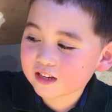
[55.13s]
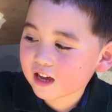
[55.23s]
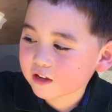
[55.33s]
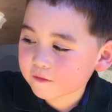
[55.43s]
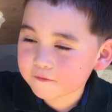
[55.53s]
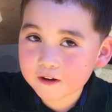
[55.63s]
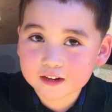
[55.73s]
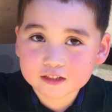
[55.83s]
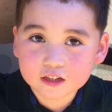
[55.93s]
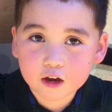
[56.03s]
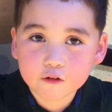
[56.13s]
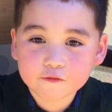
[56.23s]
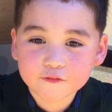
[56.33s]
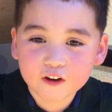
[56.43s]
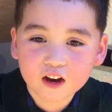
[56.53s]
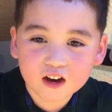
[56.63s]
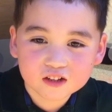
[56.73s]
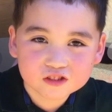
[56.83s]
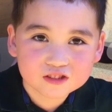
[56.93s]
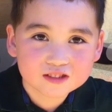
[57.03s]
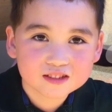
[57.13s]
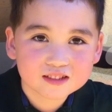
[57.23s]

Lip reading: Let your friends go first.